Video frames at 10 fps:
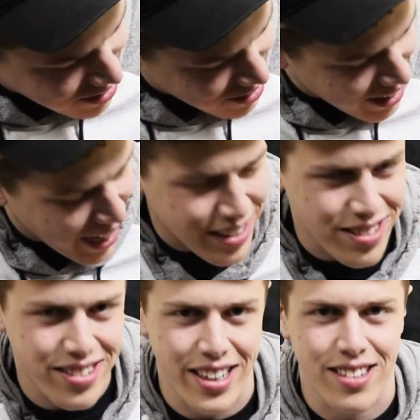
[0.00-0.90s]
Snack
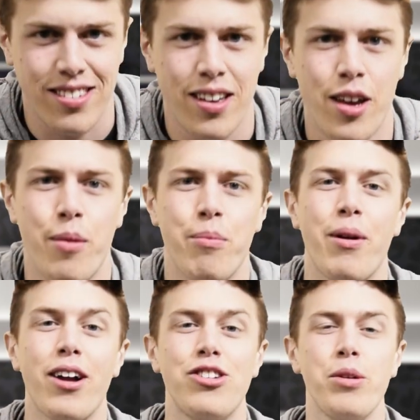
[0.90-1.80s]
Sticks,
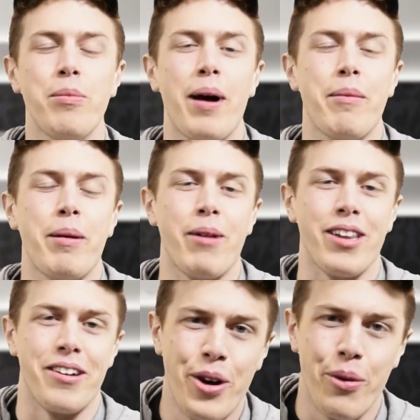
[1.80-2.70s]
brought to you by my
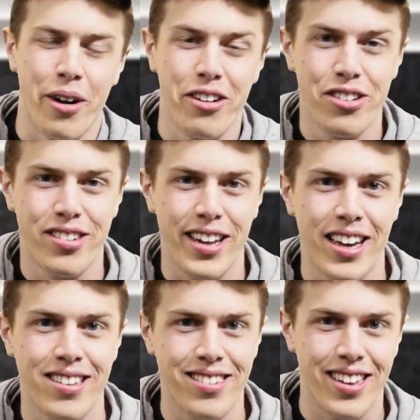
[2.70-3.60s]
mother, who
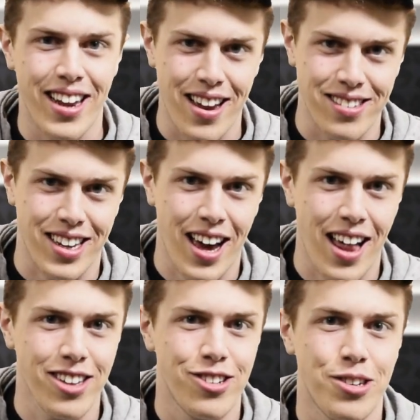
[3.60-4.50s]
understands that as a
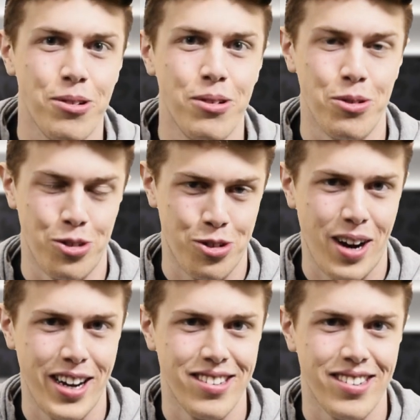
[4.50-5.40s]
college student who's
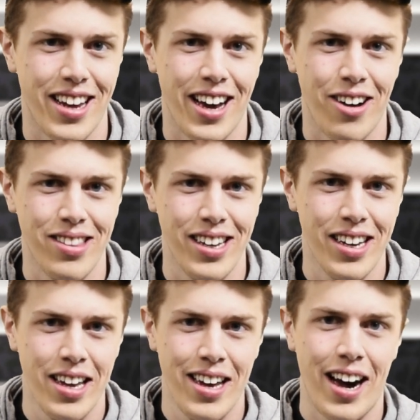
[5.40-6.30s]
trying to stay healthy,